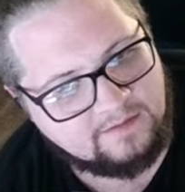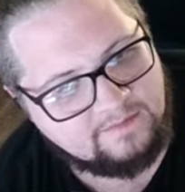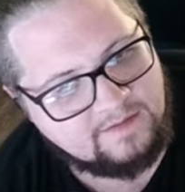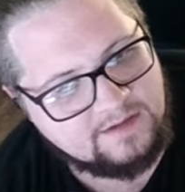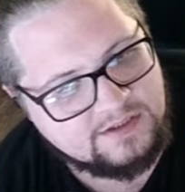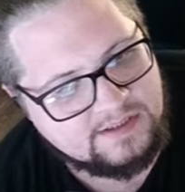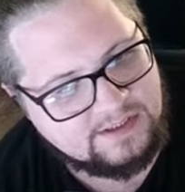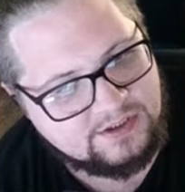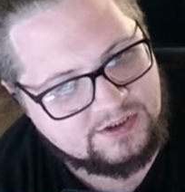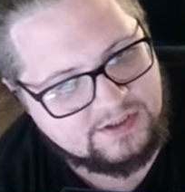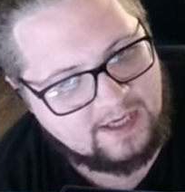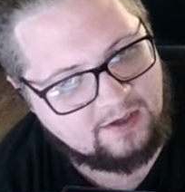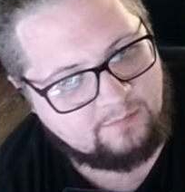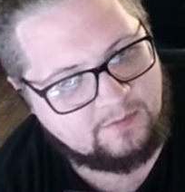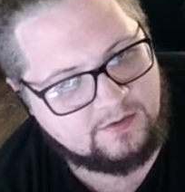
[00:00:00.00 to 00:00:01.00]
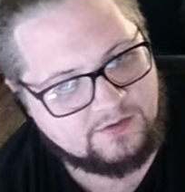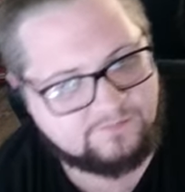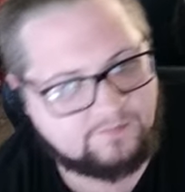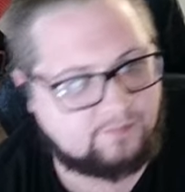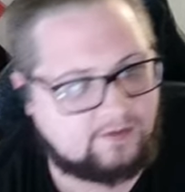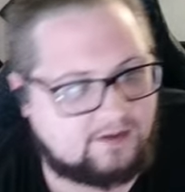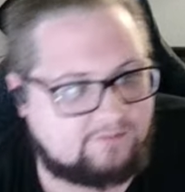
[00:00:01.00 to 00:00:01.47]
and they just eat Shadow Balls
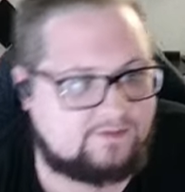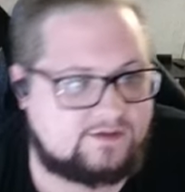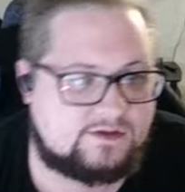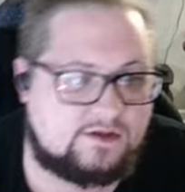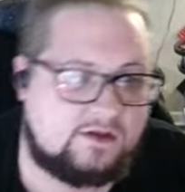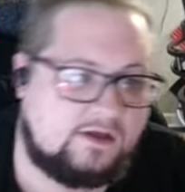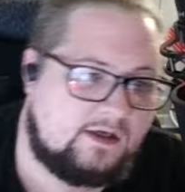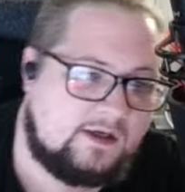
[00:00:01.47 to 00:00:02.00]
for breakfast.